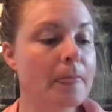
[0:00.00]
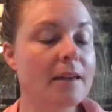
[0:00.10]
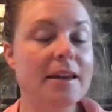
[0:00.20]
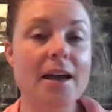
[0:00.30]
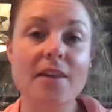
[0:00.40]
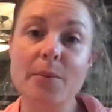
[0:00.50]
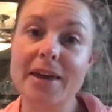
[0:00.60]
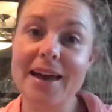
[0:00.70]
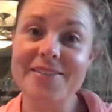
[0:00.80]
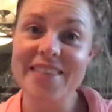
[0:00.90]
now that we
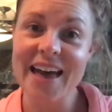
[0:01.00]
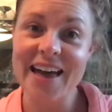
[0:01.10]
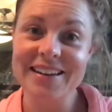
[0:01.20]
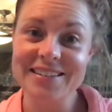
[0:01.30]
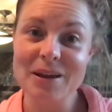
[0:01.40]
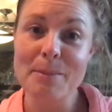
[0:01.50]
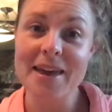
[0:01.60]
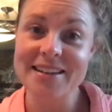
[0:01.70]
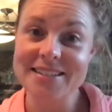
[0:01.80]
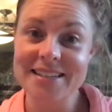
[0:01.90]
have that
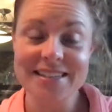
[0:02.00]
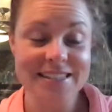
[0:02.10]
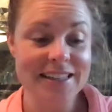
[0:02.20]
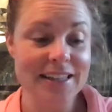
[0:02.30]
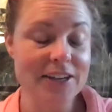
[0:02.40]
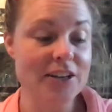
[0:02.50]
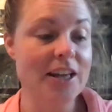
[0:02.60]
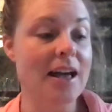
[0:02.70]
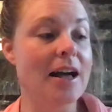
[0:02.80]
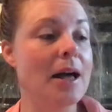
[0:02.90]
amended and cleared
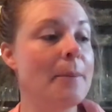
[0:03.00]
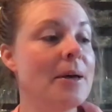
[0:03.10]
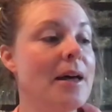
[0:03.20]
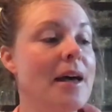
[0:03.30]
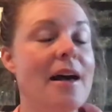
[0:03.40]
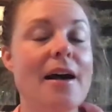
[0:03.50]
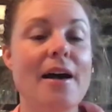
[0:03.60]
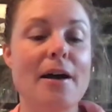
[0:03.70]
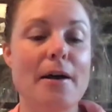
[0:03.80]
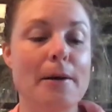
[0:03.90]
up,
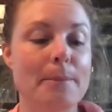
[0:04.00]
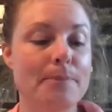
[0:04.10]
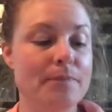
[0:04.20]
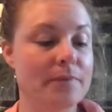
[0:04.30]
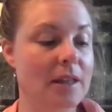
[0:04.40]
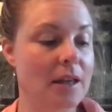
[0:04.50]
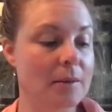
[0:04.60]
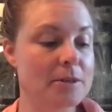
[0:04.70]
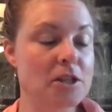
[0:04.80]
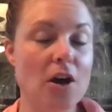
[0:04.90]

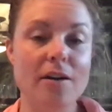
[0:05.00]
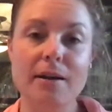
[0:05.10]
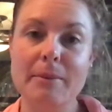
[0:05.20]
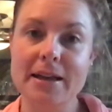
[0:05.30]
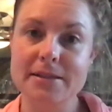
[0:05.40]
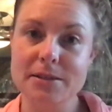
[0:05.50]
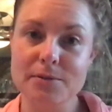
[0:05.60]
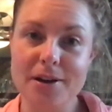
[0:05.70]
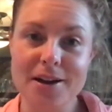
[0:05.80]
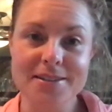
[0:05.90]
I'm sorry, Betsy
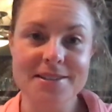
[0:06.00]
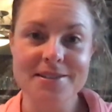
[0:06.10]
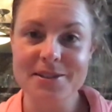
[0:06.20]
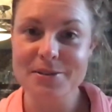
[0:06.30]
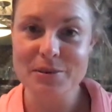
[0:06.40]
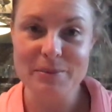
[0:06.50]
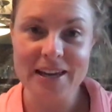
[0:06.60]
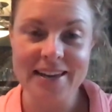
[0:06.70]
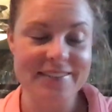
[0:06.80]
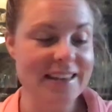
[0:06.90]
Ross and Susan B.
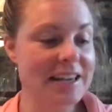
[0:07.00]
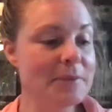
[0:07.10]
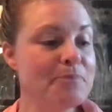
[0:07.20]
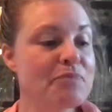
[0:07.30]
Anthony.